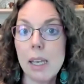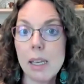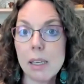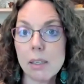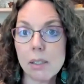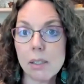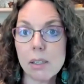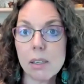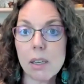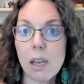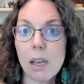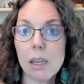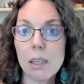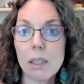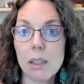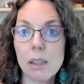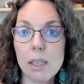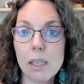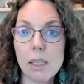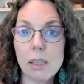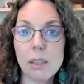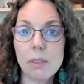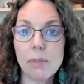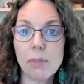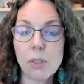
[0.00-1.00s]
aches and kind of
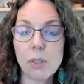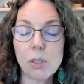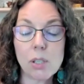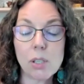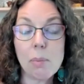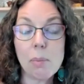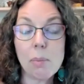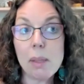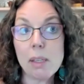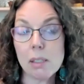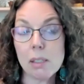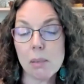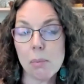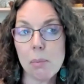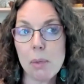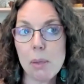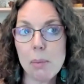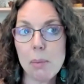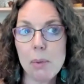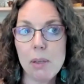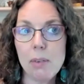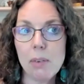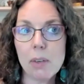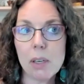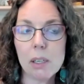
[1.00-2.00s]
thing the first time, some
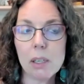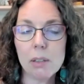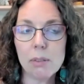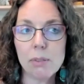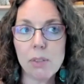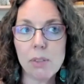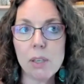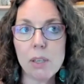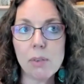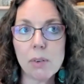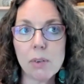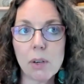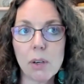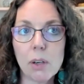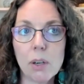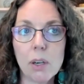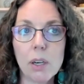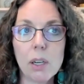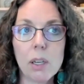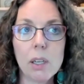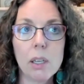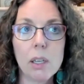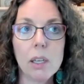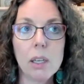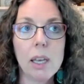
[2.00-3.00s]
people even got a fever
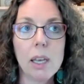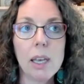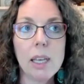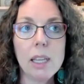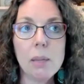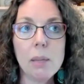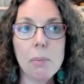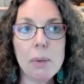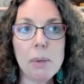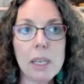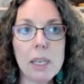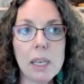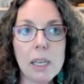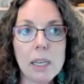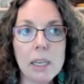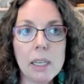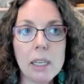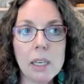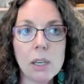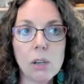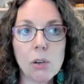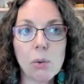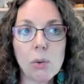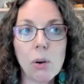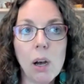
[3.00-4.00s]
in the
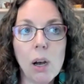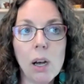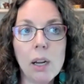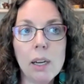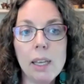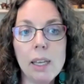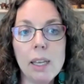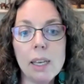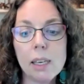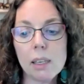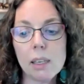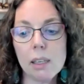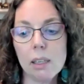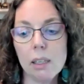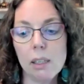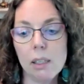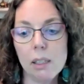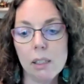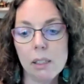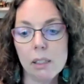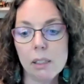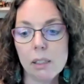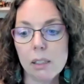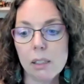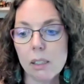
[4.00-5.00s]
beginning. Chronic,
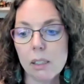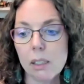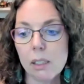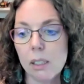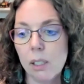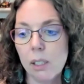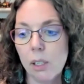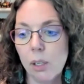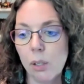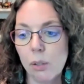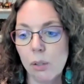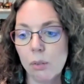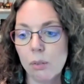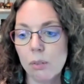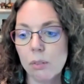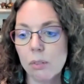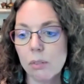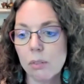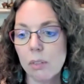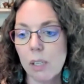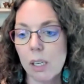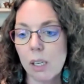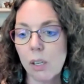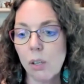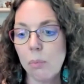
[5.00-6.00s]

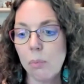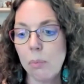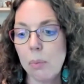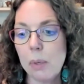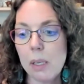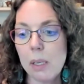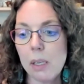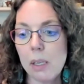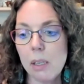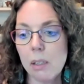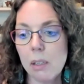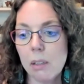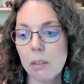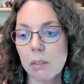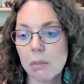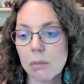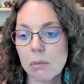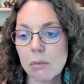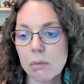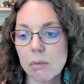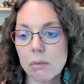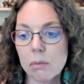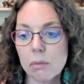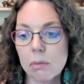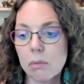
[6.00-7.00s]
it could be
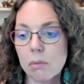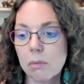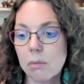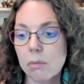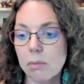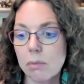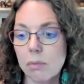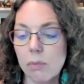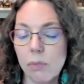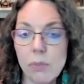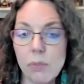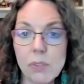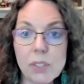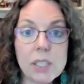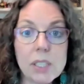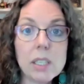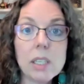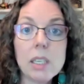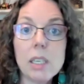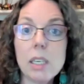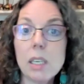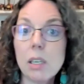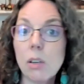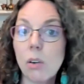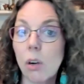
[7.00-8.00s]

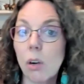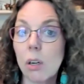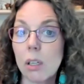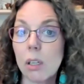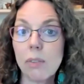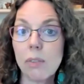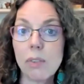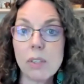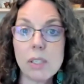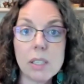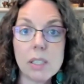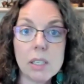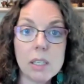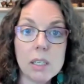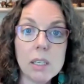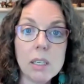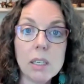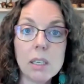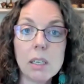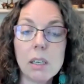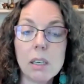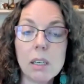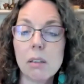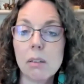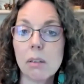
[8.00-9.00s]
chronic
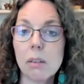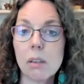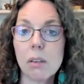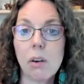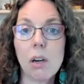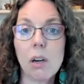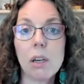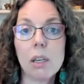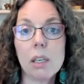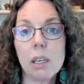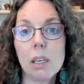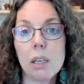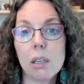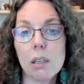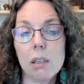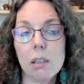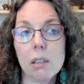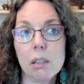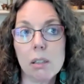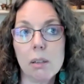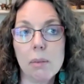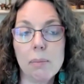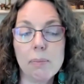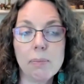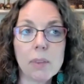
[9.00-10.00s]
fatigue, chronic
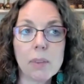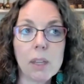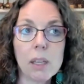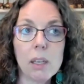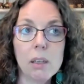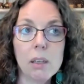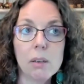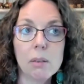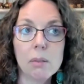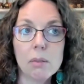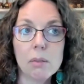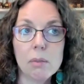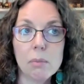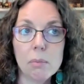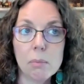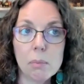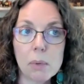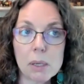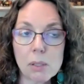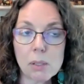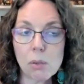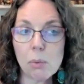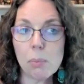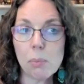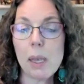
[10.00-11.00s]

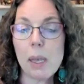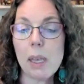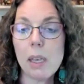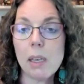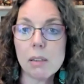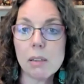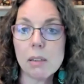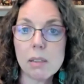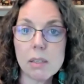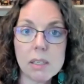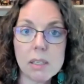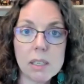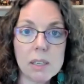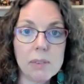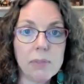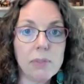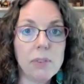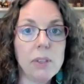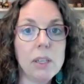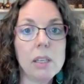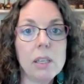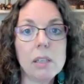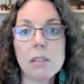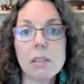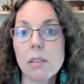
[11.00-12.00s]
muscle pain,
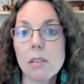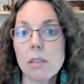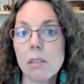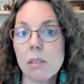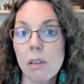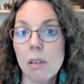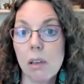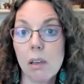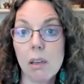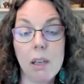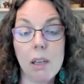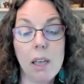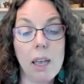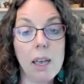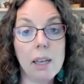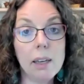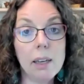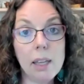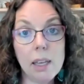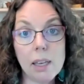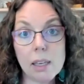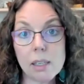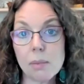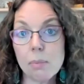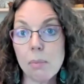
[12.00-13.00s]
stiffness,
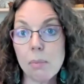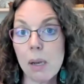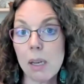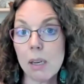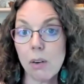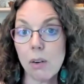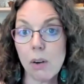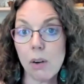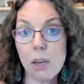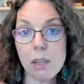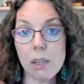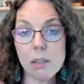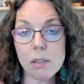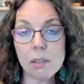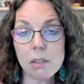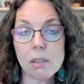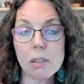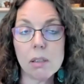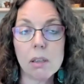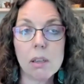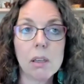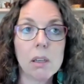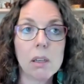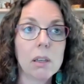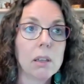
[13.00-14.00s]
headaches, migraines,